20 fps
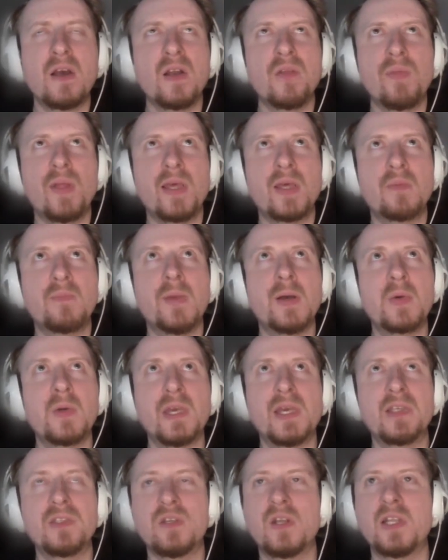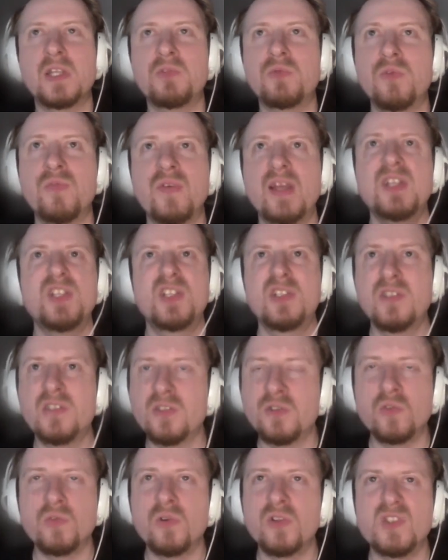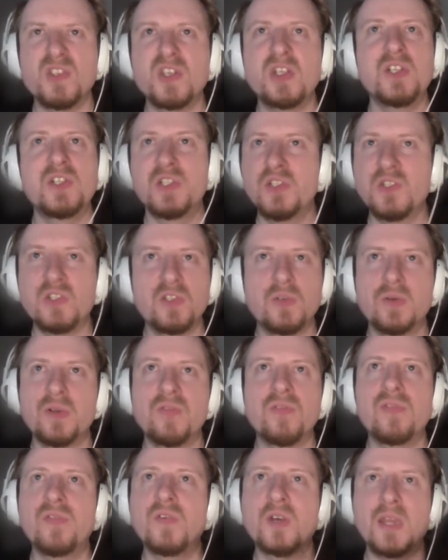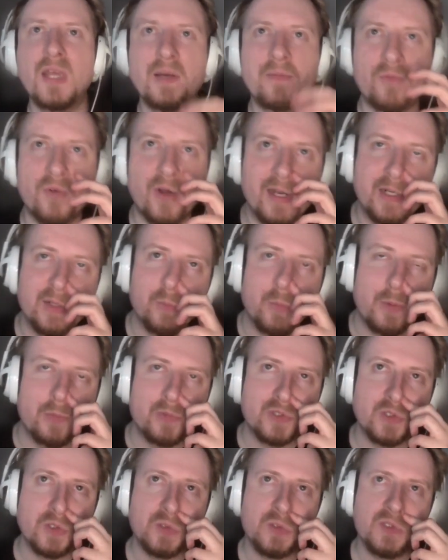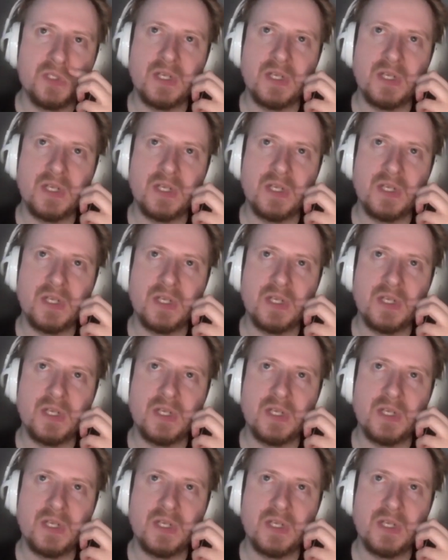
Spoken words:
kind of like Metal Gear Solid Revengeance or Resurgence or whatever the fuck that Raiden was called.